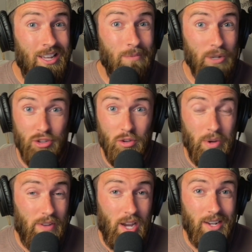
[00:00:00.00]
But Drew,
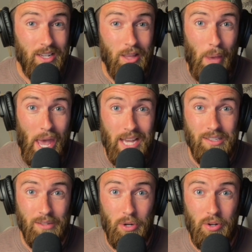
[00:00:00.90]
we've talked in the
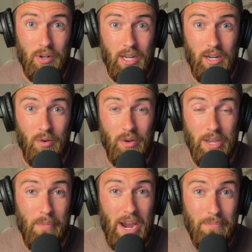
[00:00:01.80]
past about how
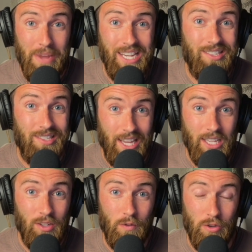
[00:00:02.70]
it might make
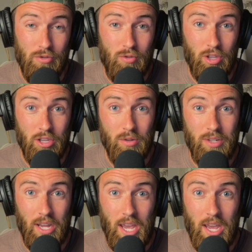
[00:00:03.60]
sense for you to
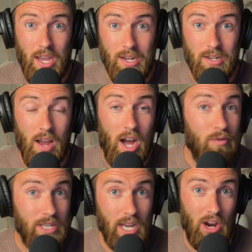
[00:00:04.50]
use a
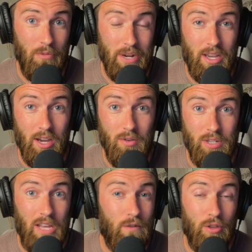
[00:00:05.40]
non-retirement
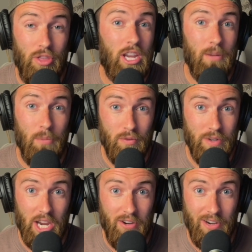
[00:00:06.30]
account if you're thinking about
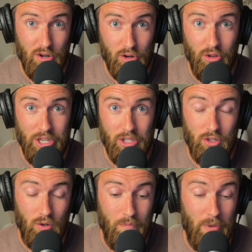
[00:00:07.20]
retiring early.
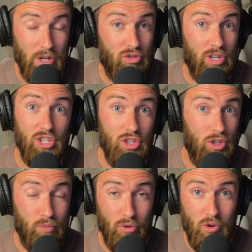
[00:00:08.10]
So a
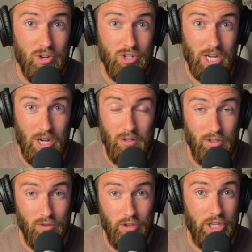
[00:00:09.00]
traditional brokerage account
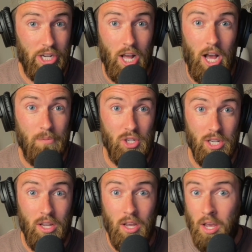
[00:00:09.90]
is a really good
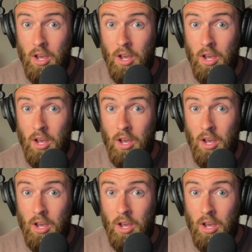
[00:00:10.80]
option.